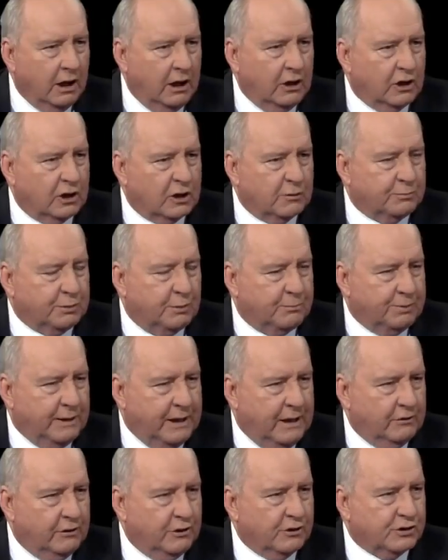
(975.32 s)
into the
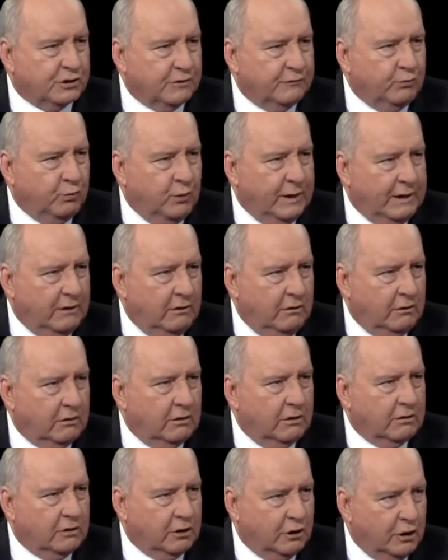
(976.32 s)
proponents of
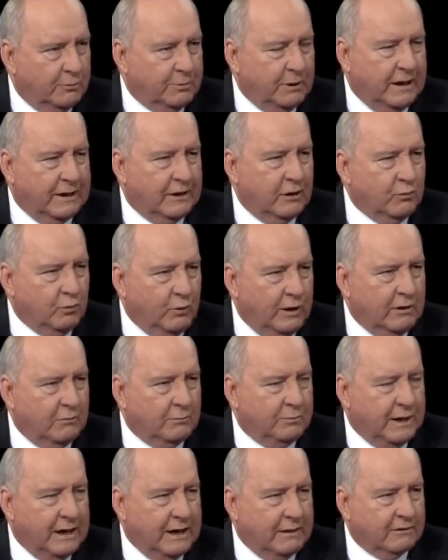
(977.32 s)
wind, turbine and
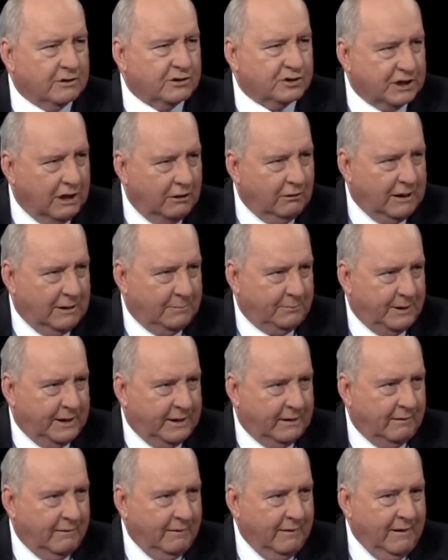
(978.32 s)
wind power and solar
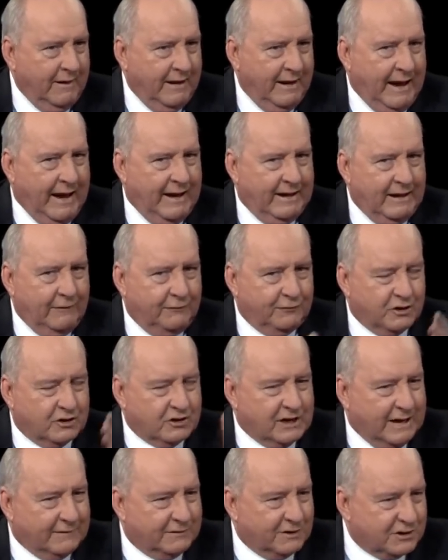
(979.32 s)
power? And if,
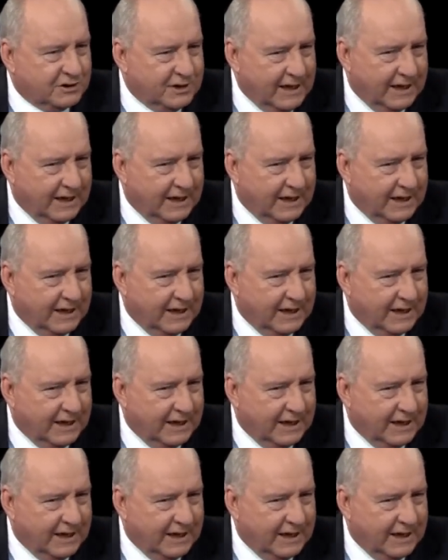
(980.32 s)
to take the